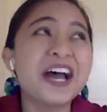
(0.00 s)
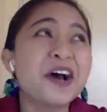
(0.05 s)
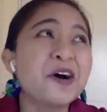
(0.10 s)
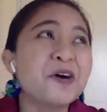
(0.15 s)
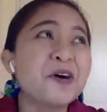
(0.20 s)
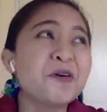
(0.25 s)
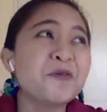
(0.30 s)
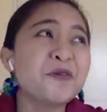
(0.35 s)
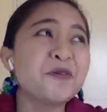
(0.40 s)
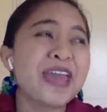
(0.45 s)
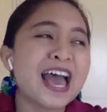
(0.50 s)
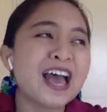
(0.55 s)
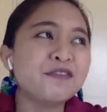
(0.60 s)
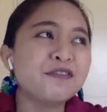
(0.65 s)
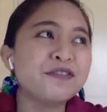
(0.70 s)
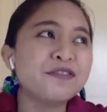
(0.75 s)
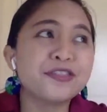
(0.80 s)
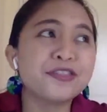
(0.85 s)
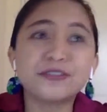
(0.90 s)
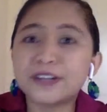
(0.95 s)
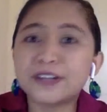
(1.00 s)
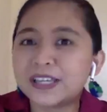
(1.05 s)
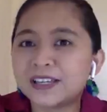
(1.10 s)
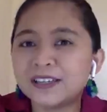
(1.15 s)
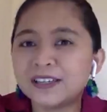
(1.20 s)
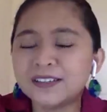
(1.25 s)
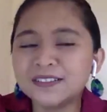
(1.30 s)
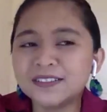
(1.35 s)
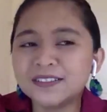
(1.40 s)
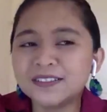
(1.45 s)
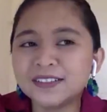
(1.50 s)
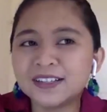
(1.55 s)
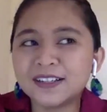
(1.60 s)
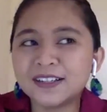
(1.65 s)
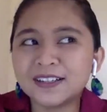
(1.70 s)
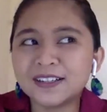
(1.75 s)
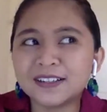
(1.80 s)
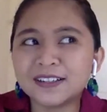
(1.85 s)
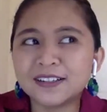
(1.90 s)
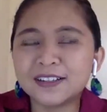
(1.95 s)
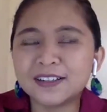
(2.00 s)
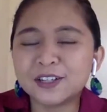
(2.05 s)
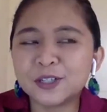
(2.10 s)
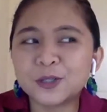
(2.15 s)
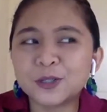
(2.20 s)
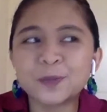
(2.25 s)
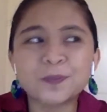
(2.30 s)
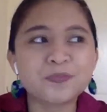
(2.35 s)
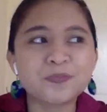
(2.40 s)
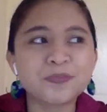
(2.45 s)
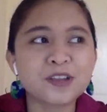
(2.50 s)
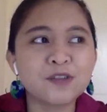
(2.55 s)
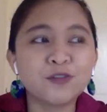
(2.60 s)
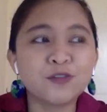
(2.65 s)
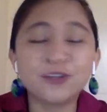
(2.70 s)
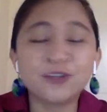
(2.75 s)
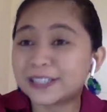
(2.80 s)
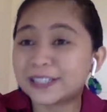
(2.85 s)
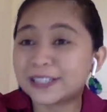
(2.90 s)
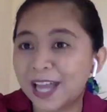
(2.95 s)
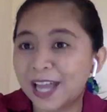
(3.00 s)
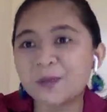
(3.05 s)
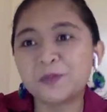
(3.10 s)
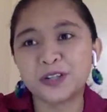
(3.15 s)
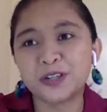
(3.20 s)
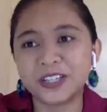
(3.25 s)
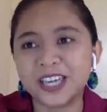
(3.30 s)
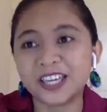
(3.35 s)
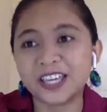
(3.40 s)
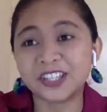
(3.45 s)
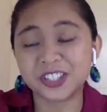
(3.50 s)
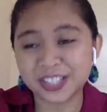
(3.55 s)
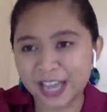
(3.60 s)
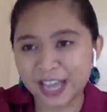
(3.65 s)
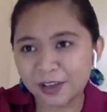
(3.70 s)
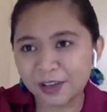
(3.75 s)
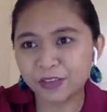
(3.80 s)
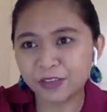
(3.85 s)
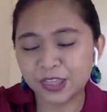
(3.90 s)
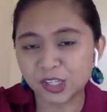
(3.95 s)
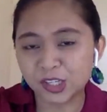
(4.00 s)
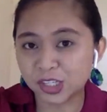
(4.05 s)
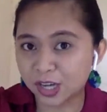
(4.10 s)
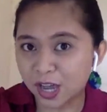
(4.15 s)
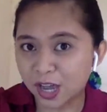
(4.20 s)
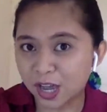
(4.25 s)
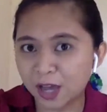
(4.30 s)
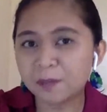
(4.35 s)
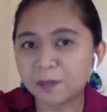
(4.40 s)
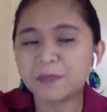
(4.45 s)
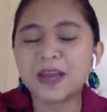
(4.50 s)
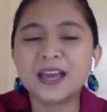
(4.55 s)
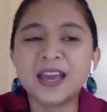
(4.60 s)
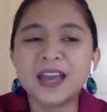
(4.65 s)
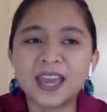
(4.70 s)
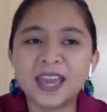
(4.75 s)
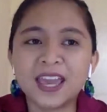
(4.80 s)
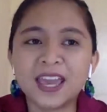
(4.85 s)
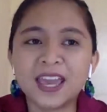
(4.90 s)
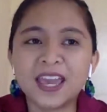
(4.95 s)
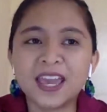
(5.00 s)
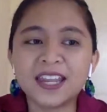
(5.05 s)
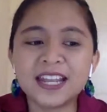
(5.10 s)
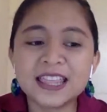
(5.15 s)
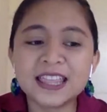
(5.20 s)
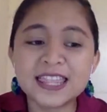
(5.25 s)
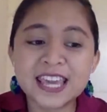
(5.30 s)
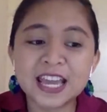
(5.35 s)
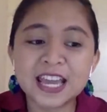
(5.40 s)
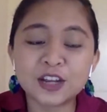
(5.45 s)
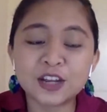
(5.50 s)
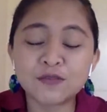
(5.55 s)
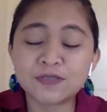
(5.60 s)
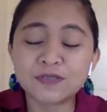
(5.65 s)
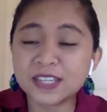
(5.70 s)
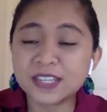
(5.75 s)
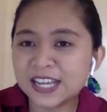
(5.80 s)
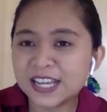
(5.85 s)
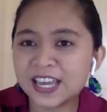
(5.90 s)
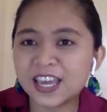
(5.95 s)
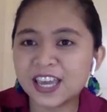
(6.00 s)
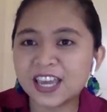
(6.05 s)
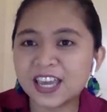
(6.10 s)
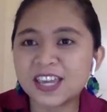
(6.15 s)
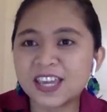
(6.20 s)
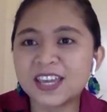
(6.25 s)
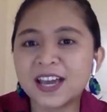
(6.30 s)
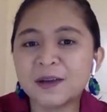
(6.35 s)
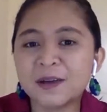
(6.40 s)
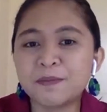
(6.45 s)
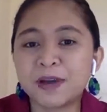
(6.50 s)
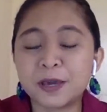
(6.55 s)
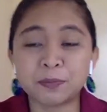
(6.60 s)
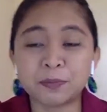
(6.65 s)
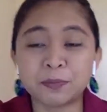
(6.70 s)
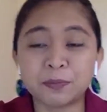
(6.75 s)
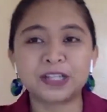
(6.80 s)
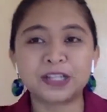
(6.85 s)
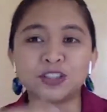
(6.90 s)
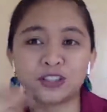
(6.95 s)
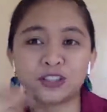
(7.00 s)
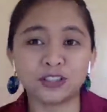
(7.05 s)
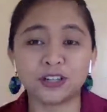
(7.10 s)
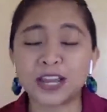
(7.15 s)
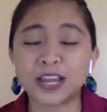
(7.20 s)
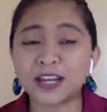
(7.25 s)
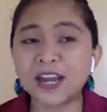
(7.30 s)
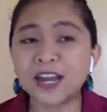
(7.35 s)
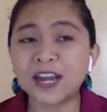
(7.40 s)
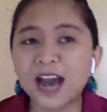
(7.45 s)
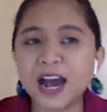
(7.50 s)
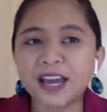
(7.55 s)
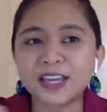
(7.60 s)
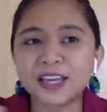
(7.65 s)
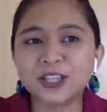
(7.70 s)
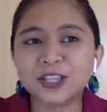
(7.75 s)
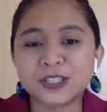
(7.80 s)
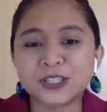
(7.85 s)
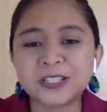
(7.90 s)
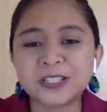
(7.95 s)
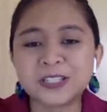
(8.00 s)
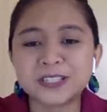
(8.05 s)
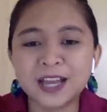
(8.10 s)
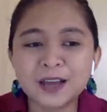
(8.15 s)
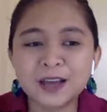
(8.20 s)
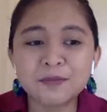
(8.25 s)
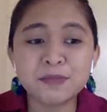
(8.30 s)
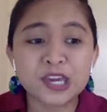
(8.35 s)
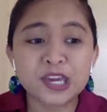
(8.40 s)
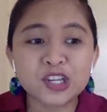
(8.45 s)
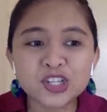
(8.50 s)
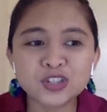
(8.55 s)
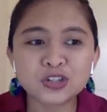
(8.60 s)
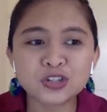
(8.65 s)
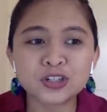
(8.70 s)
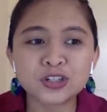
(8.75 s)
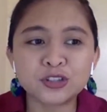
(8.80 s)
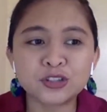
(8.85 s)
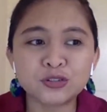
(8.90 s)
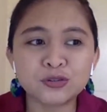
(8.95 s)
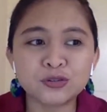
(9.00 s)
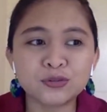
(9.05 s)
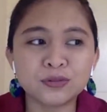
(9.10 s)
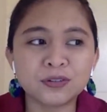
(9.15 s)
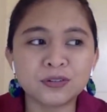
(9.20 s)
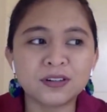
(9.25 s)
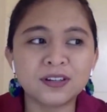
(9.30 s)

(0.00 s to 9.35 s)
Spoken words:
We have three full-time working staff in the shop, and at the end of the day, my partner and I just make sure to